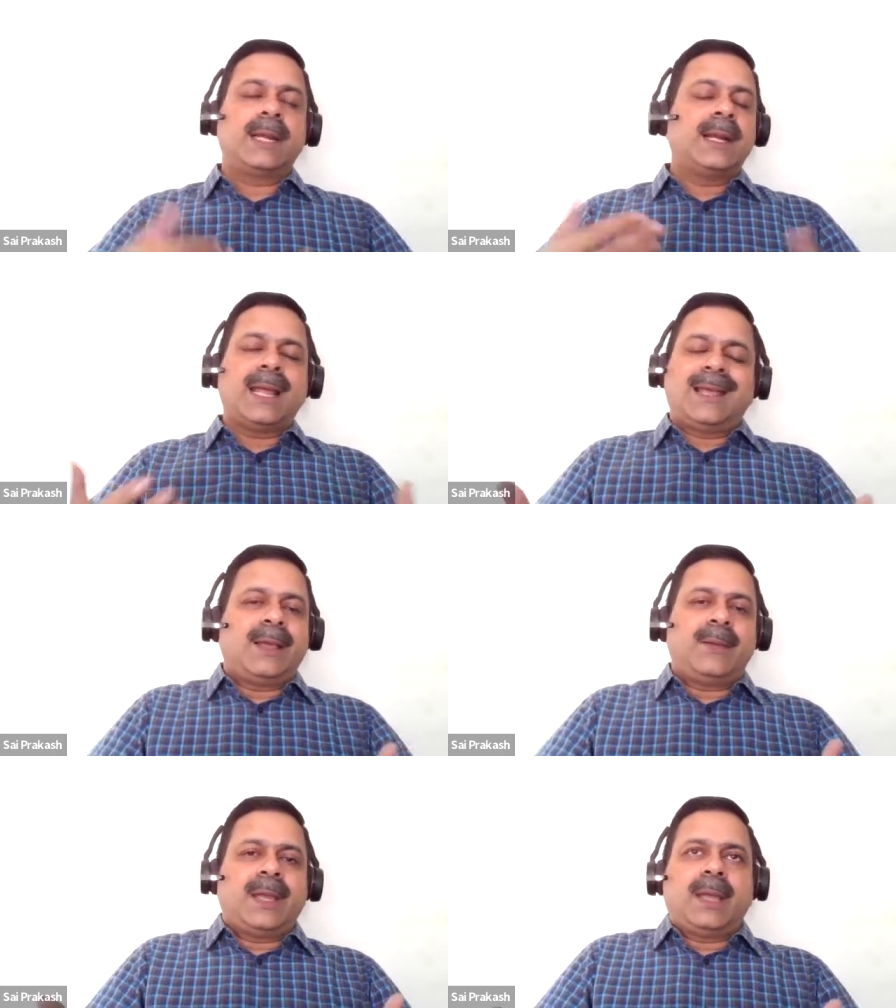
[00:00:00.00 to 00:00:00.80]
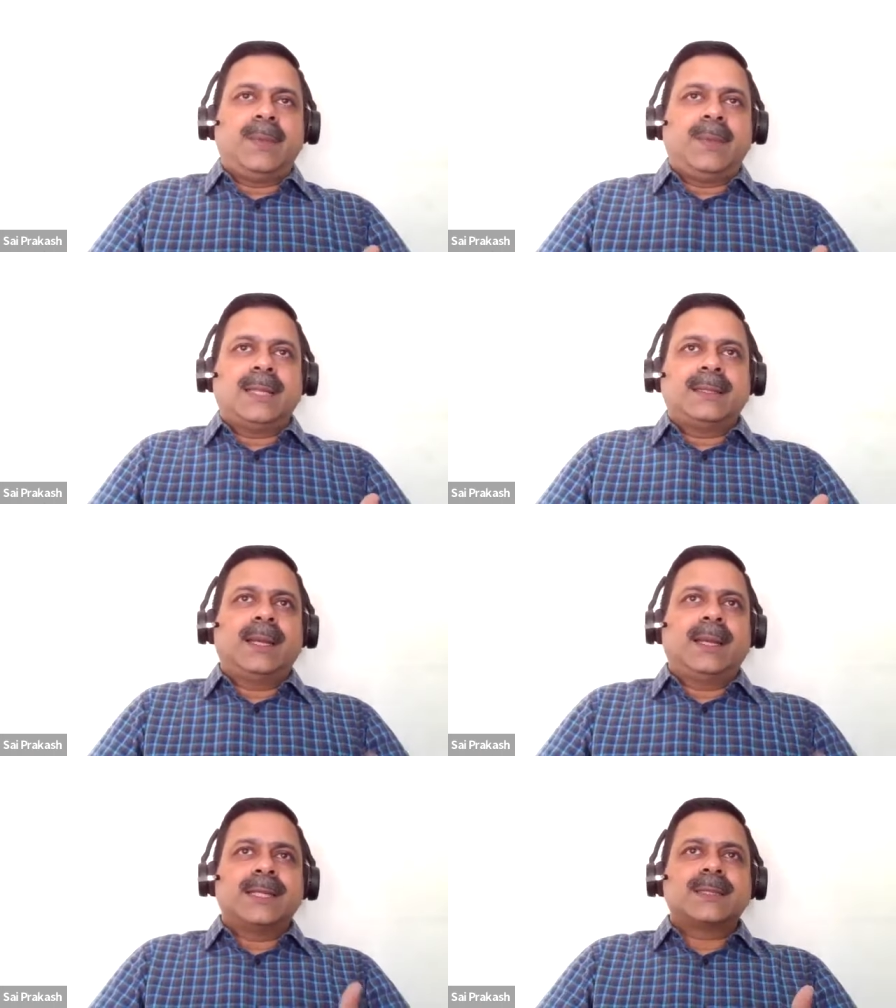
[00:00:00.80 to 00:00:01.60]
And I, I mean, I
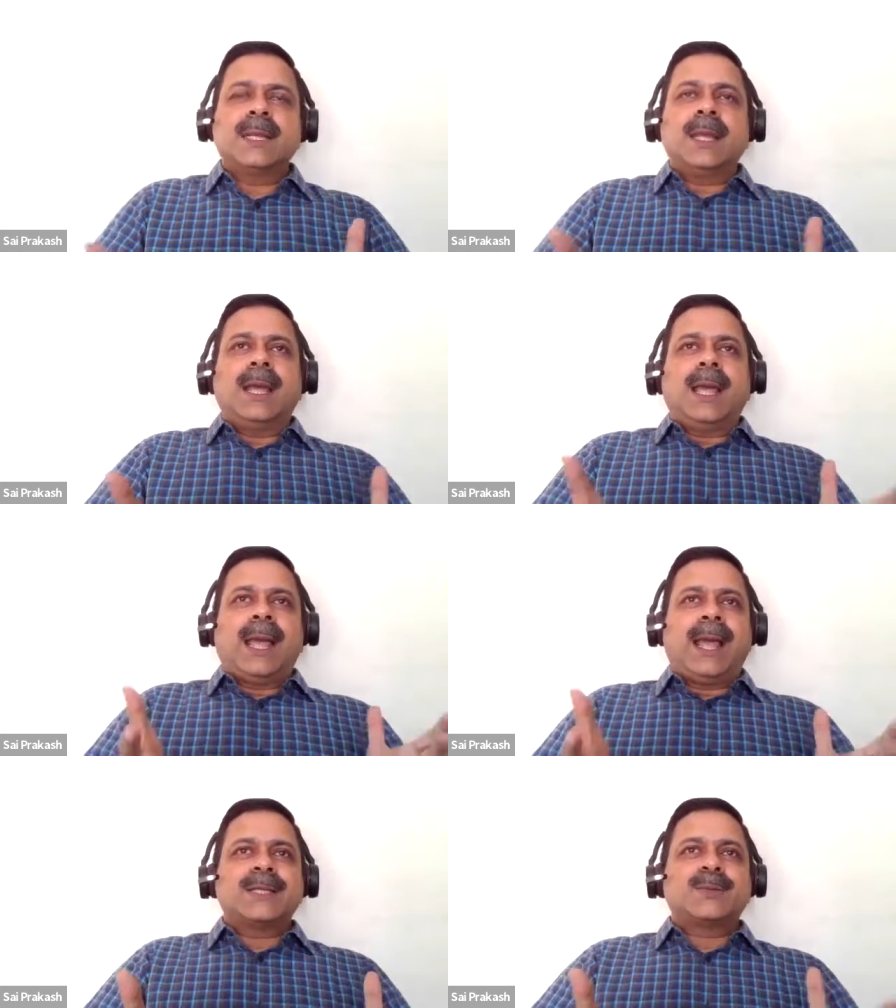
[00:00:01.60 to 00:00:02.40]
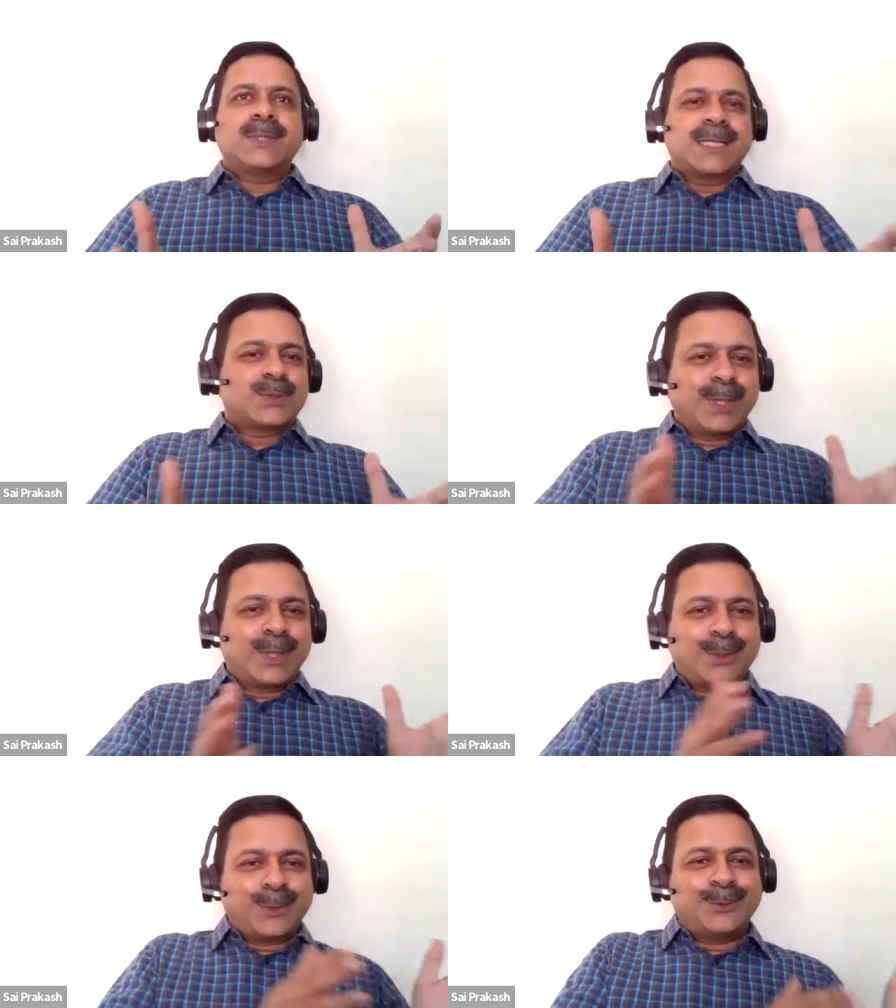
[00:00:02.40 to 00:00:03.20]
think it is as much as we
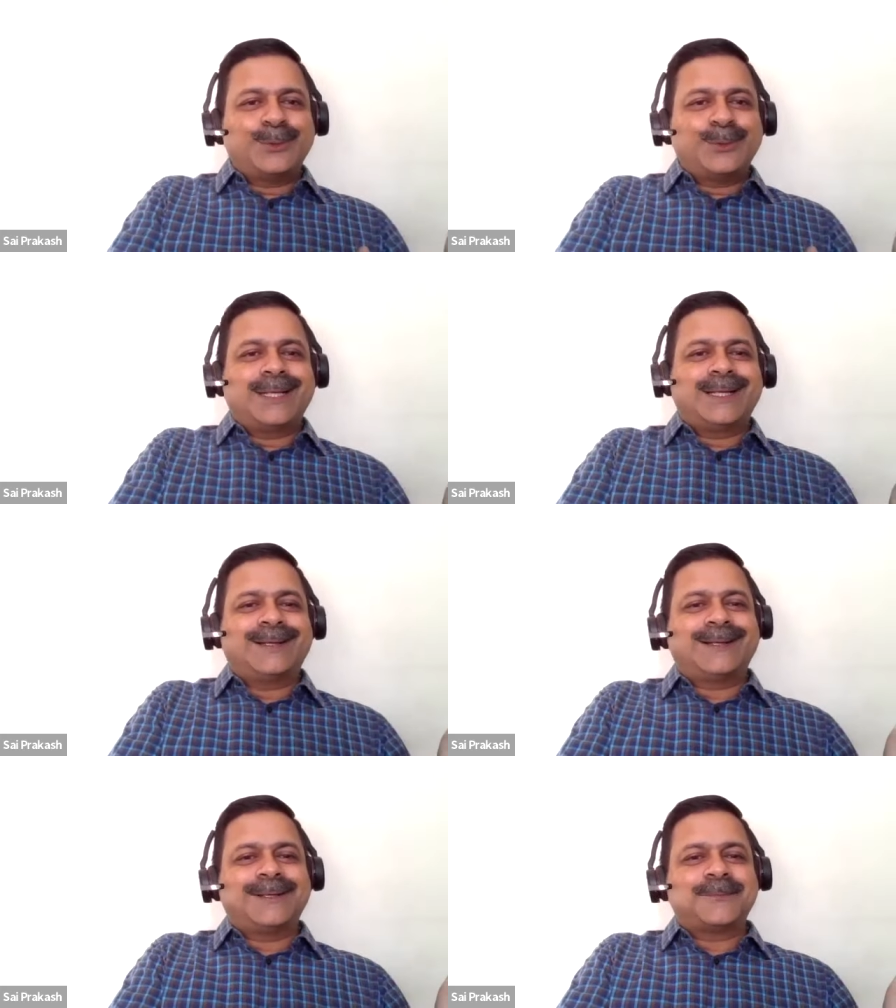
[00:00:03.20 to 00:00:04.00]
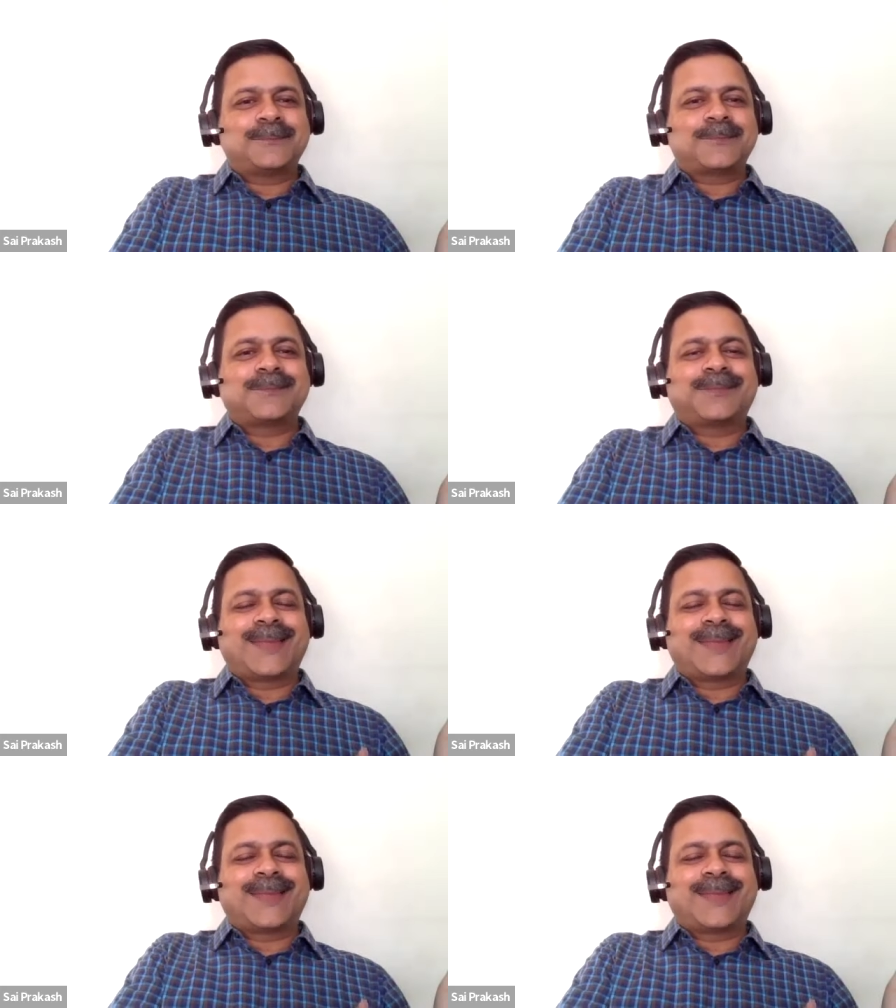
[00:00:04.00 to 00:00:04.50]
do um,